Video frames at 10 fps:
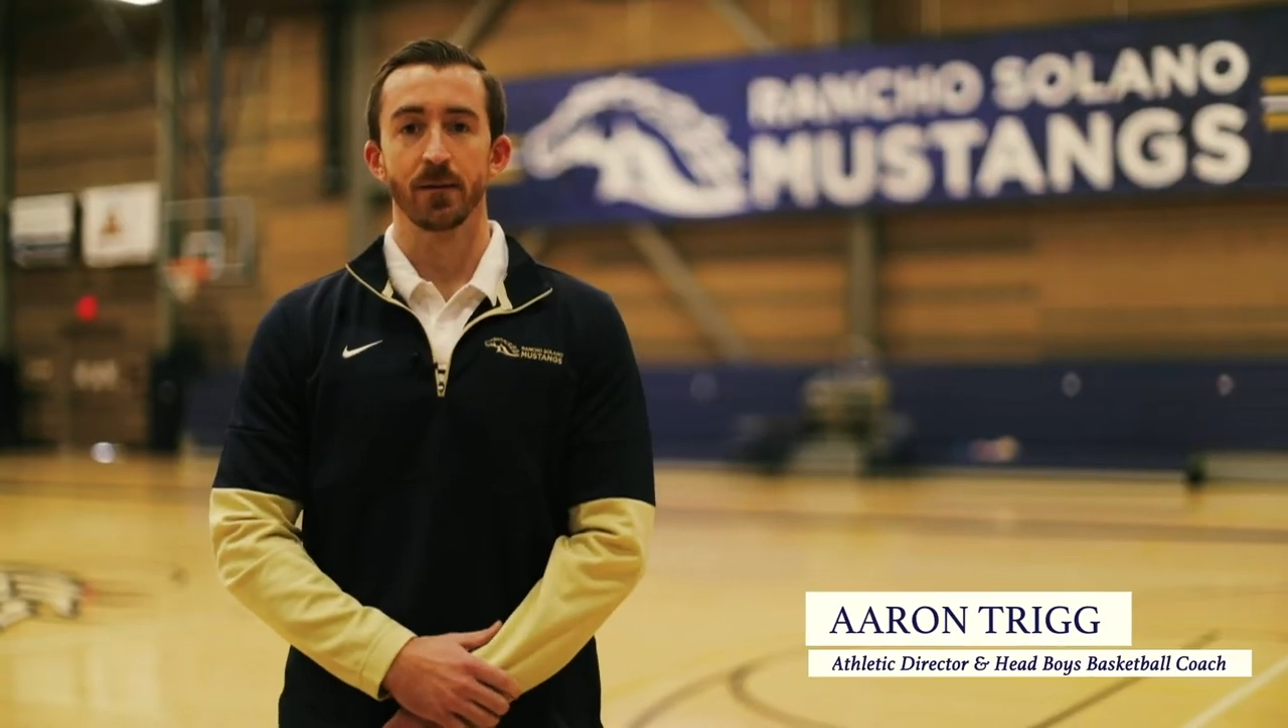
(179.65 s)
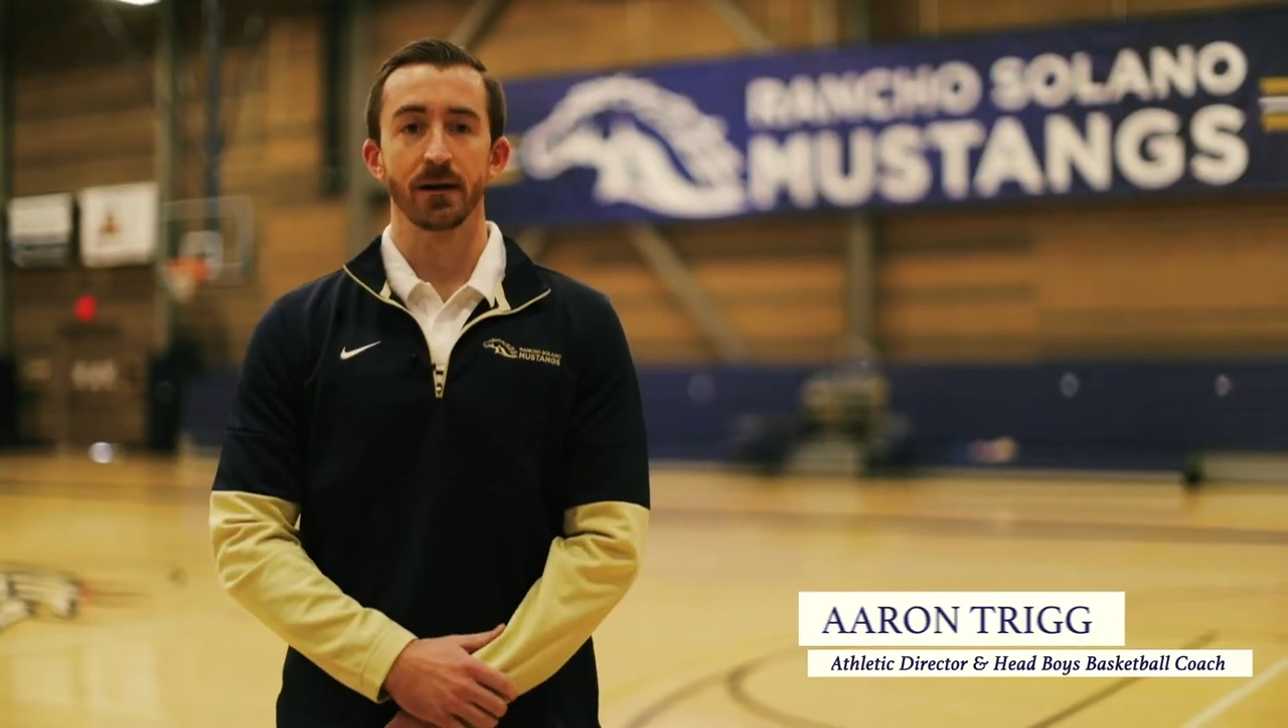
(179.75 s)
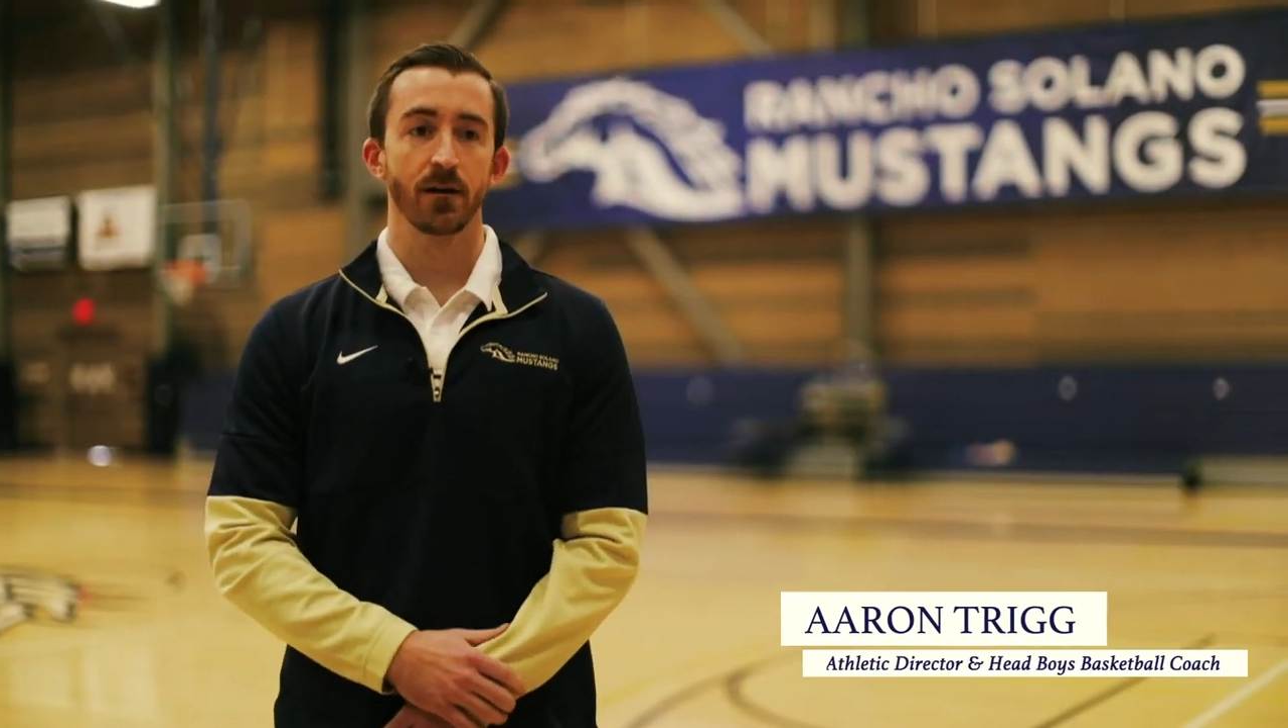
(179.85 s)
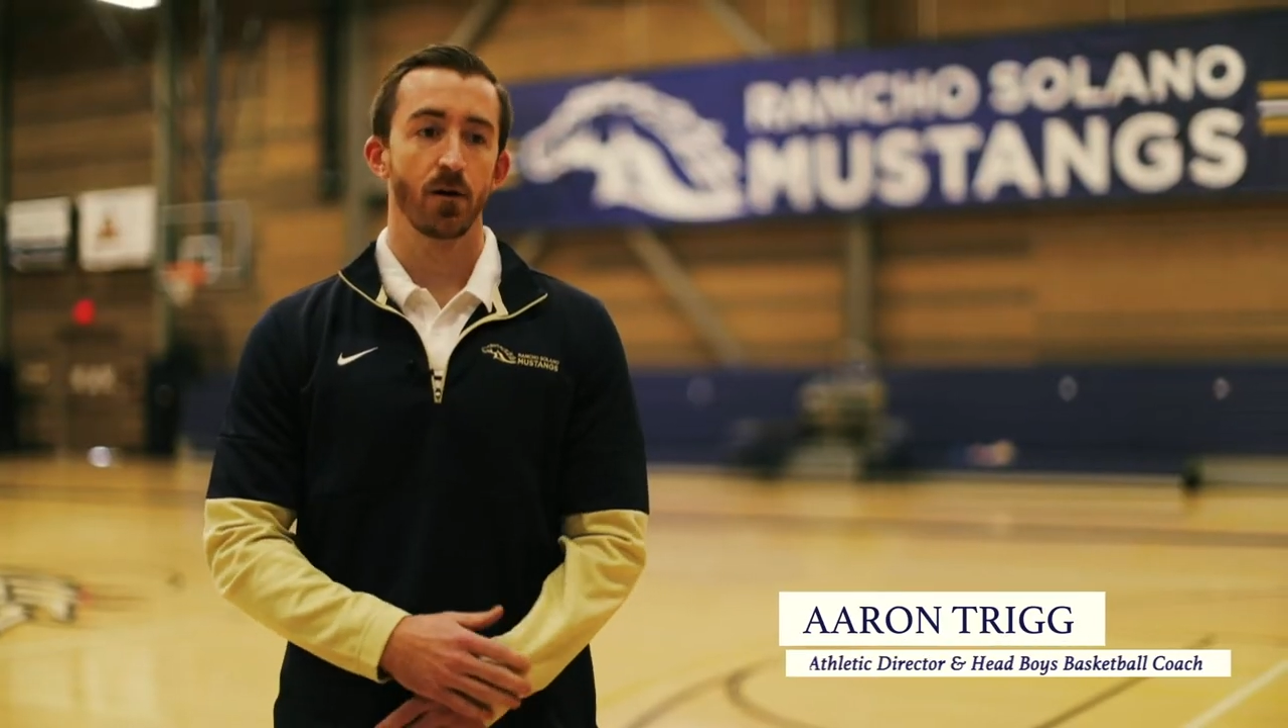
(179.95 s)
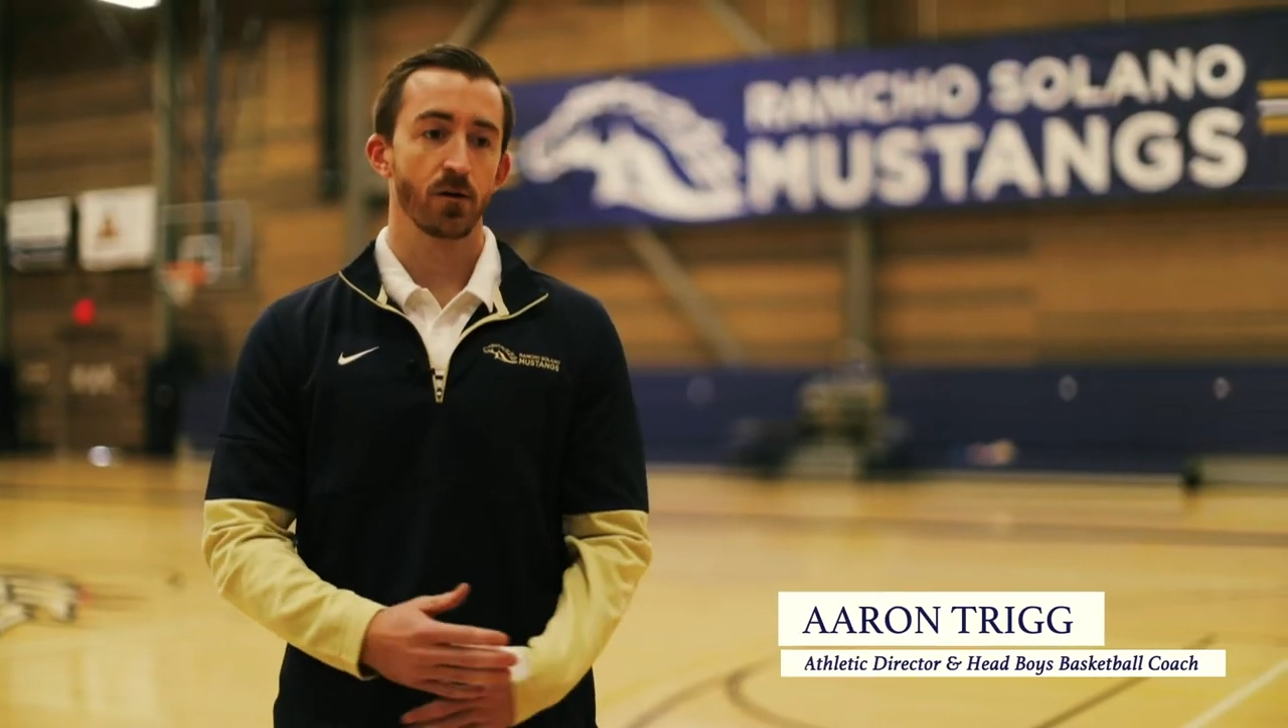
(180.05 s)

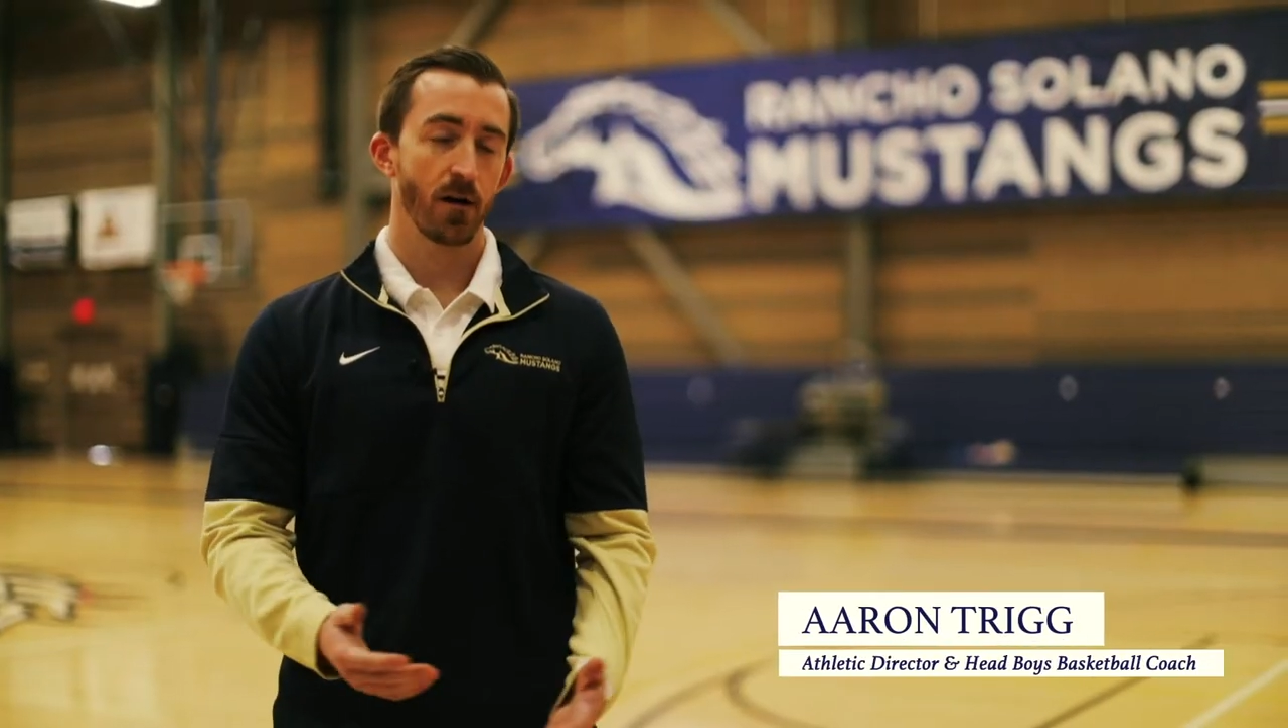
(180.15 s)
making all